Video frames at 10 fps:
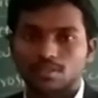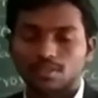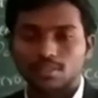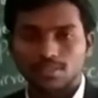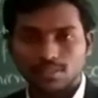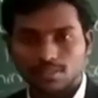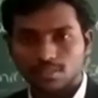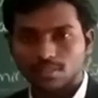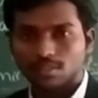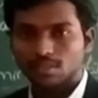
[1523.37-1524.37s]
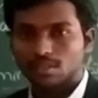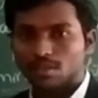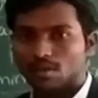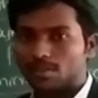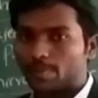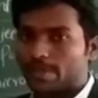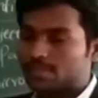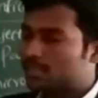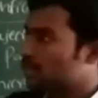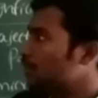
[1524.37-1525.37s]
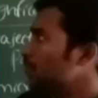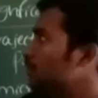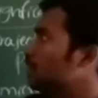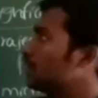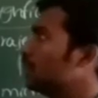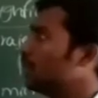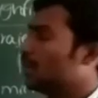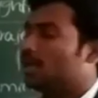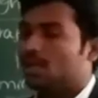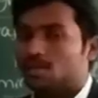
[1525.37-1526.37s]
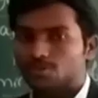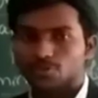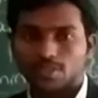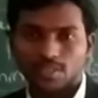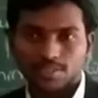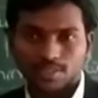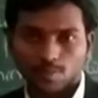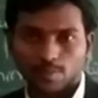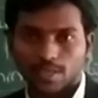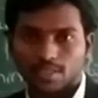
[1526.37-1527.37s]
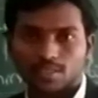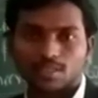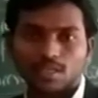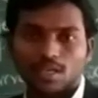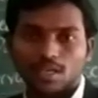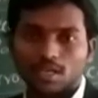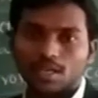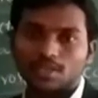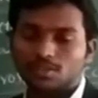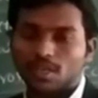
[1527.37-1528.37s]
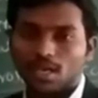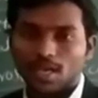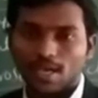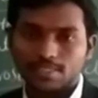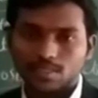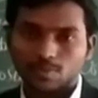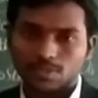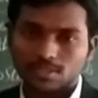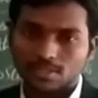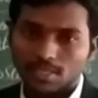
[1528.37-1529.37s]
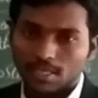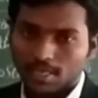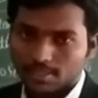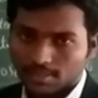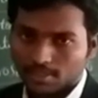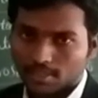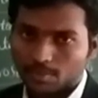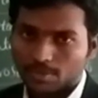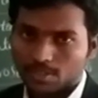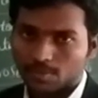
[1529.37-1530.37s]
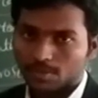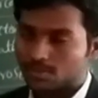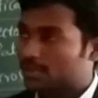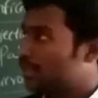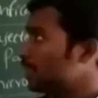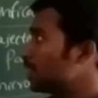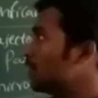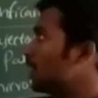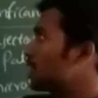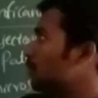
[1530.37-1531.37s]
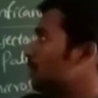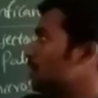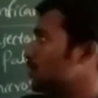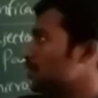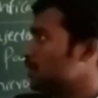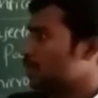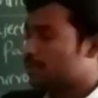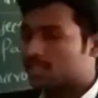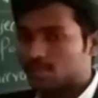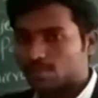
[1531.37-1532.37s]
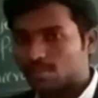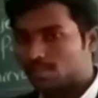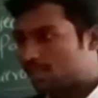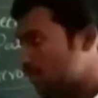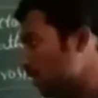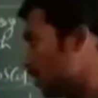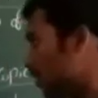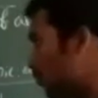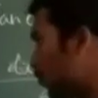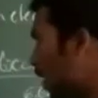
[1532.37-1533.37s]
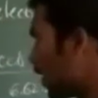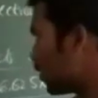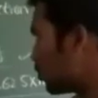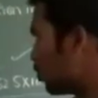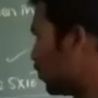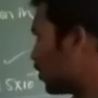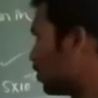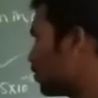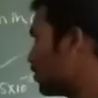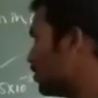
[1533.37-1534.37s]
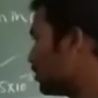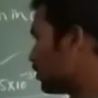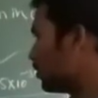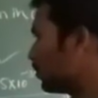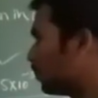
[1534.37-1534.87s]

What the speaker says: is on the basis of dual nature of matter and Heisenberg's uncertainty principle. So according to Heisenberg's uncertainty principle, for macroscopic objects,